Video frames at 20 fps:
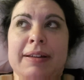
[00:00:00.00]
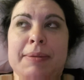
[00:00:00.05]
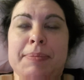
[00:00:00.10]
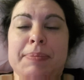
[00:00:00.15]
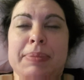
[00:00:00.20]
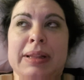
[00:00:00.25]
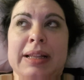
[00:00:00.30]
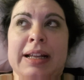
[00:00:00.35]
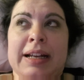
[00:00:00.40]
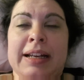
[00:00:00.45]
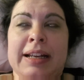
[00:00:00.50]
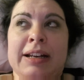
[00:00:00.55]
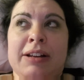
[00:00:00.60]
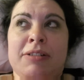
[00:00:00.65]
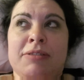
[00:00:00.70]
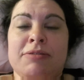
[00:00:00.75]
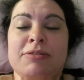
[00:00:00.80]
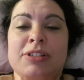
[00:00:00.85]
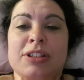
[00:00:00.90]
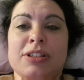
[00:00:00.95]
I'm planning
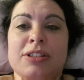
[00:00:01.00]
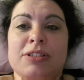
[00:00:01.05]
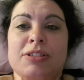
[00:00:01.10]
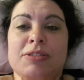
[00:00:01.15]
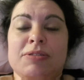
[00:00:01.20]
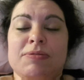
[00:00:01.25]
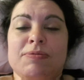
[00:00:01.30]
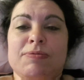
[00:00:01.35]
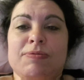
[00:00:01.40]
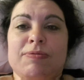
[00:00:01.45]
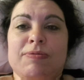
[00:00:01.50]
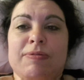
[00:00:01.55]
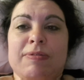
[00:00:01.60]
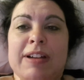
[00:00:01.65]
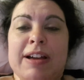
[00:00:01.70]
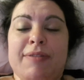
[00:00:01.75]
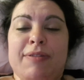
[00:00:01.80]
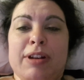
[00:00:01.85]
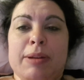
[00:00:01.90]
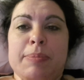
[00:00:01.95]
on just
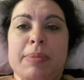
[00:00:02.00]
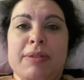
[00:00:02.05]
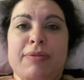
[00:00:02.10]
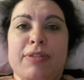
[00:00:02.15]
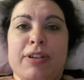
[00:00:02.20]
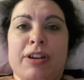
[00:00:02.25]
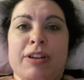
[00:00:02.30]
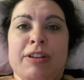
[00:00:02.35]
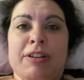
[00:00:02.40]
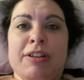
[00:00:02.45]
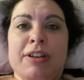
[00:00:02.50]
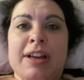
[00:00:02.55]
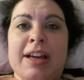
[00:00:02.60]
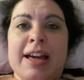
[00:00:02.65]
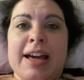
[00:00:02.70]
having a bit of a